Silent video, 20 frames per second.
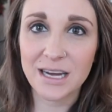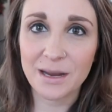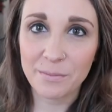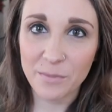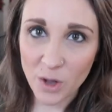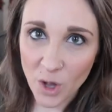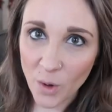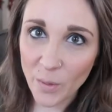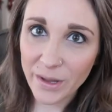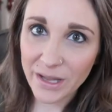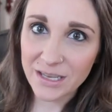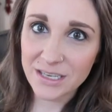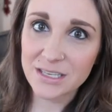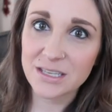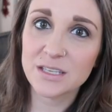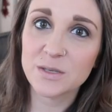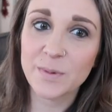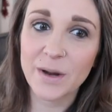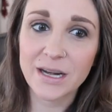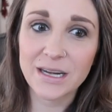and I'm going into
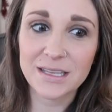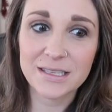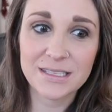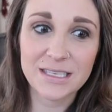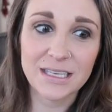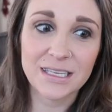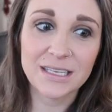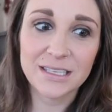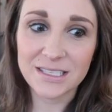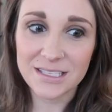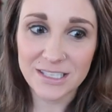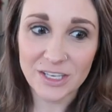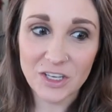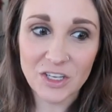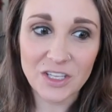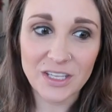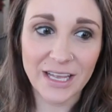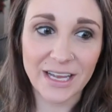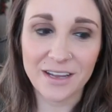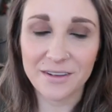this pregnancy
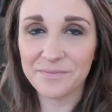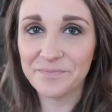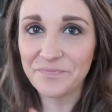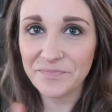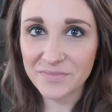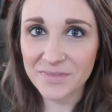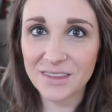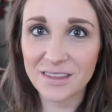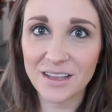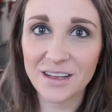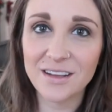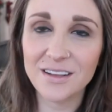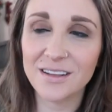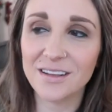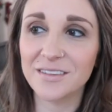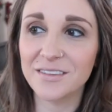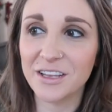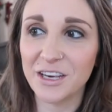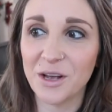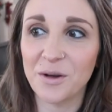still like,
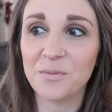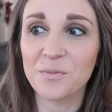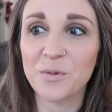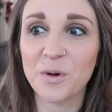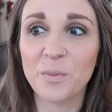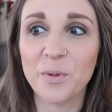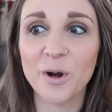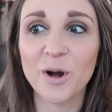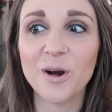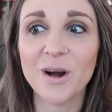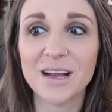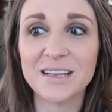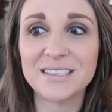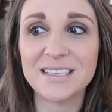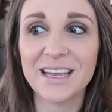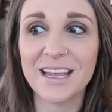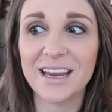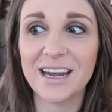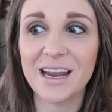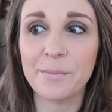you know, we're
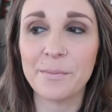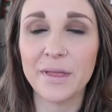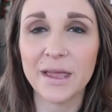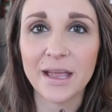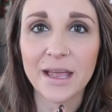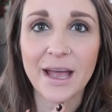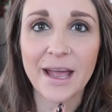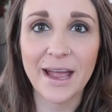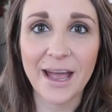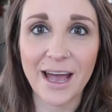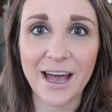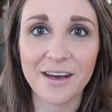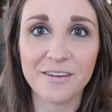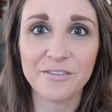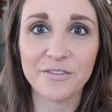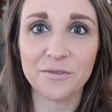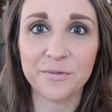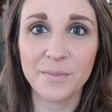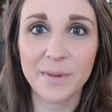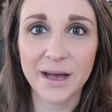progressing, and I'm like, I
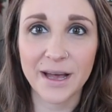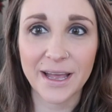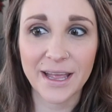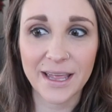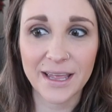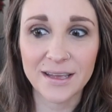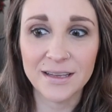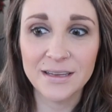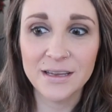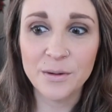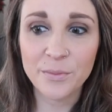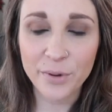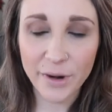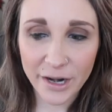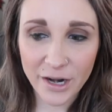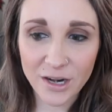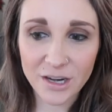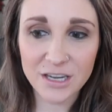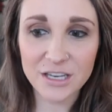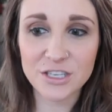have my
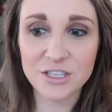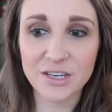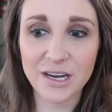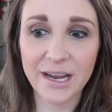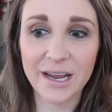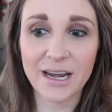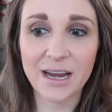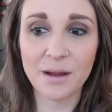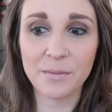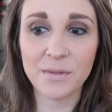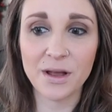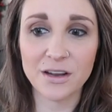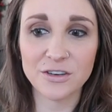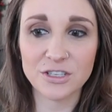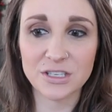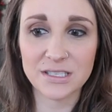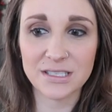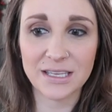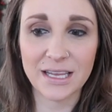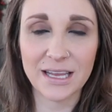priorities straight, and I'm not
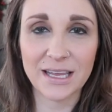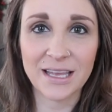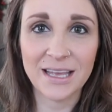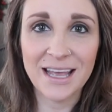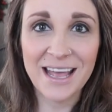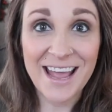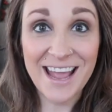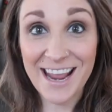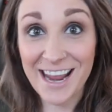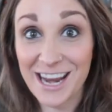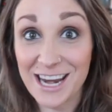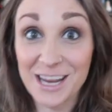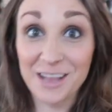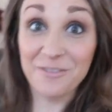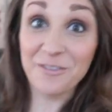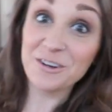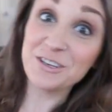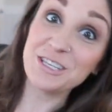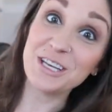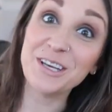just like eating
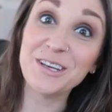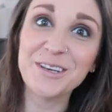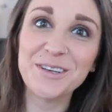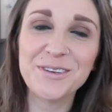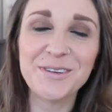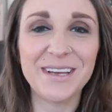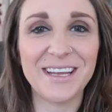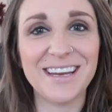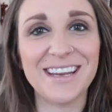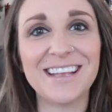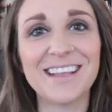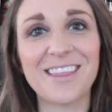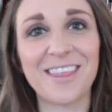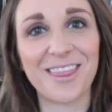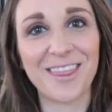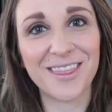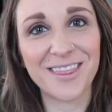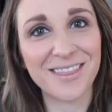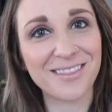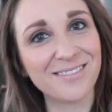
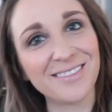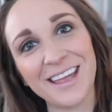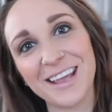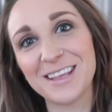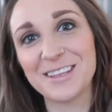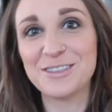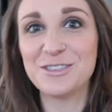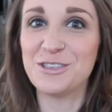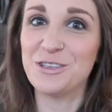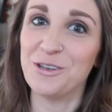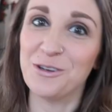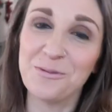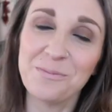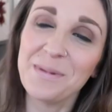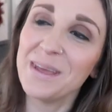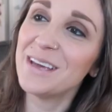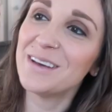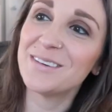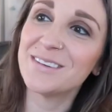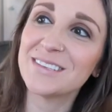like 2
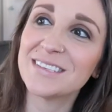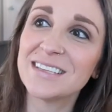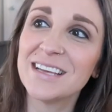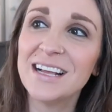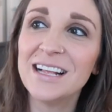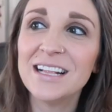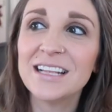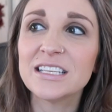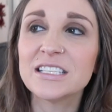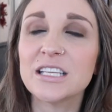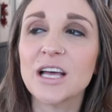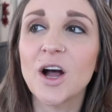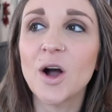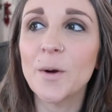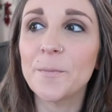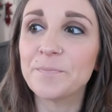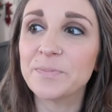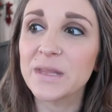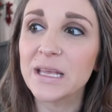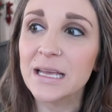meals.
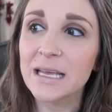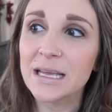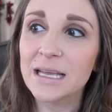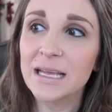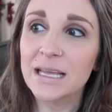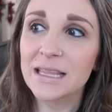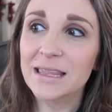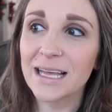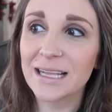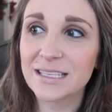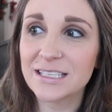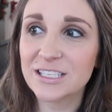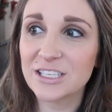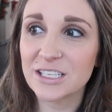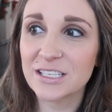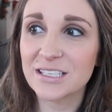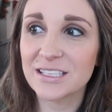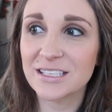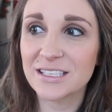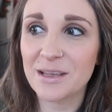So that's
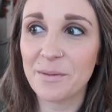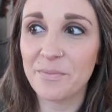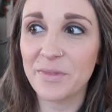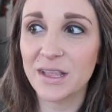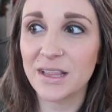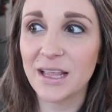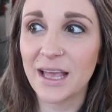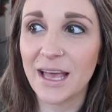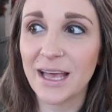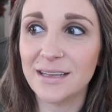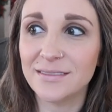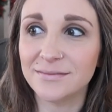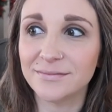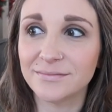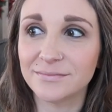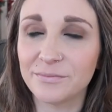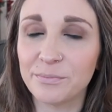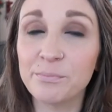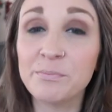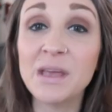just something that
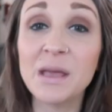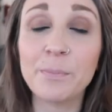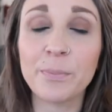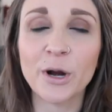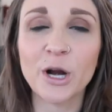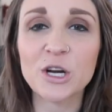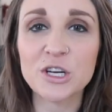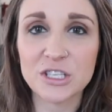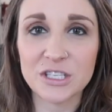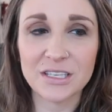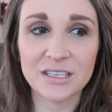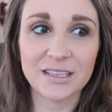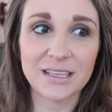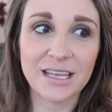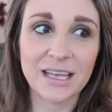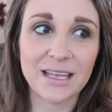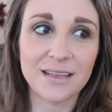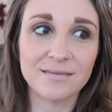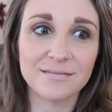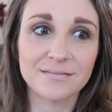me
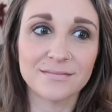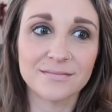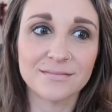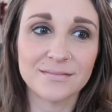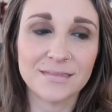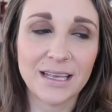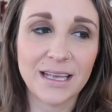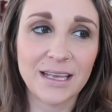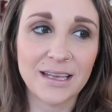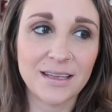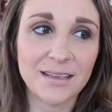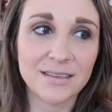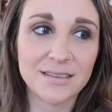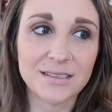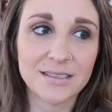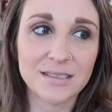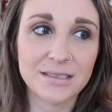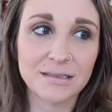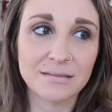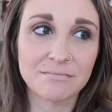personally
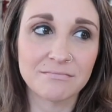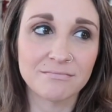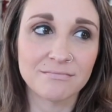is